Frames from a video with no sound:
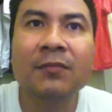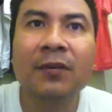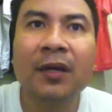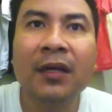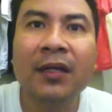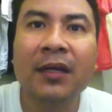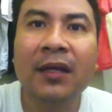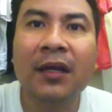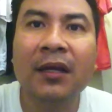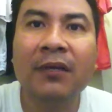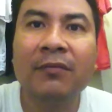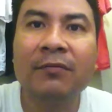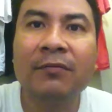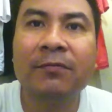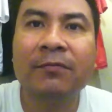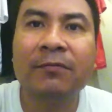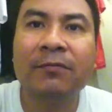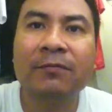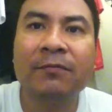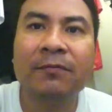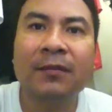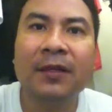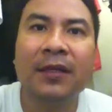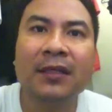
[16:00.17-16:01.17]
why I
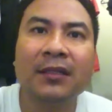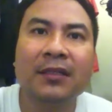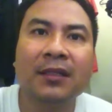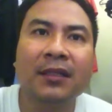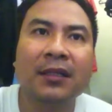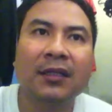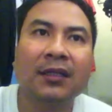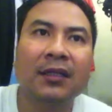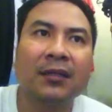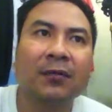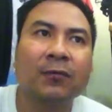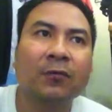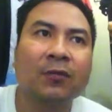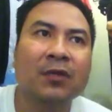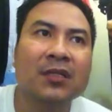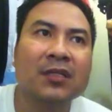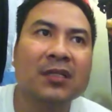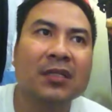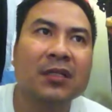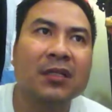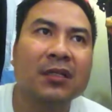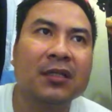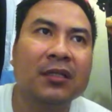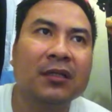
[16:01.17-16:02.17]
felt that it
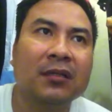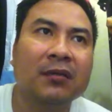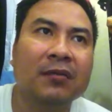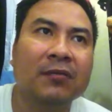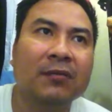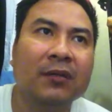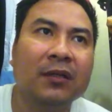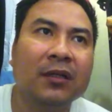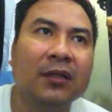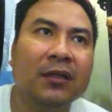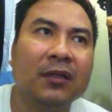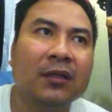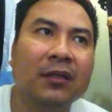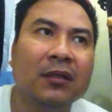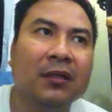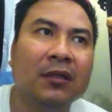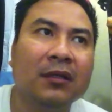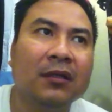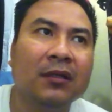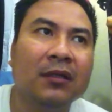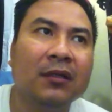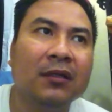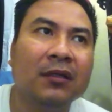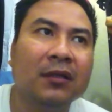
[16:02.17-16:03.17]
wasn't really
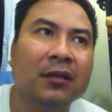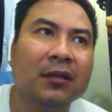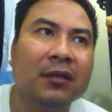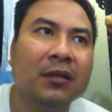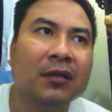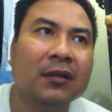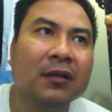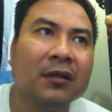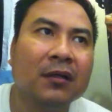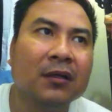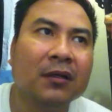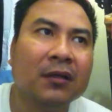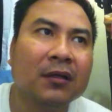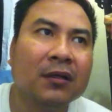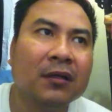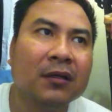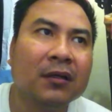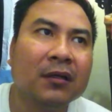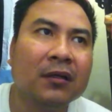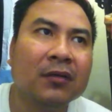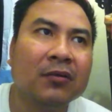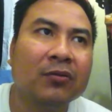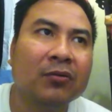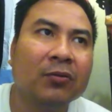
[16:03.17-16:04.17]

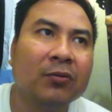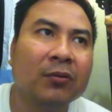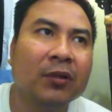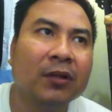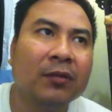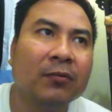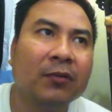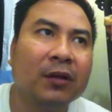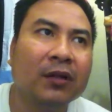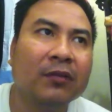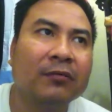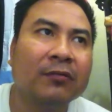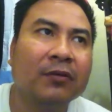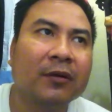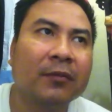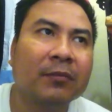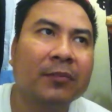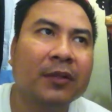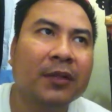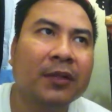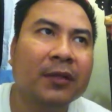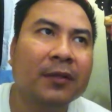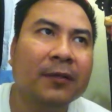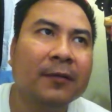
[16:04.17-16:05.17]
doing well for
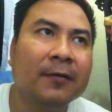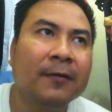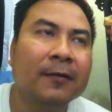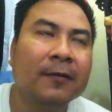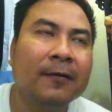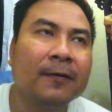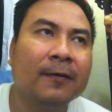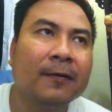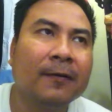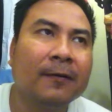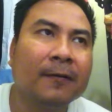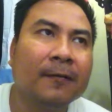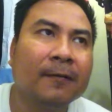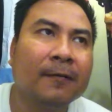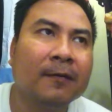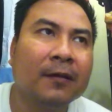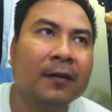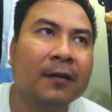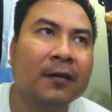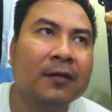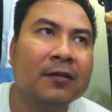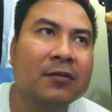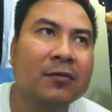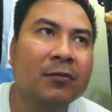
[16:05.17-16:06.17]
me.
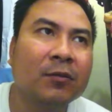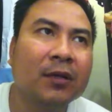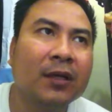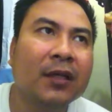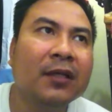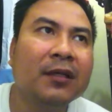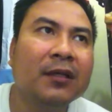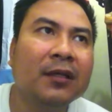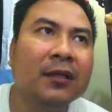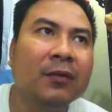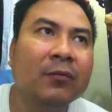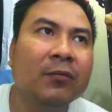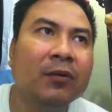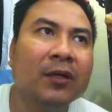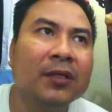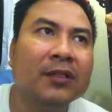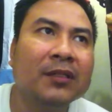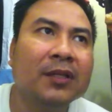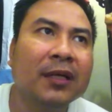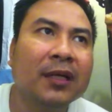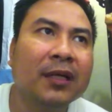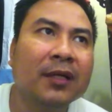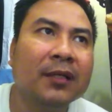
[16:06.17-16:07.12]
And so what I did was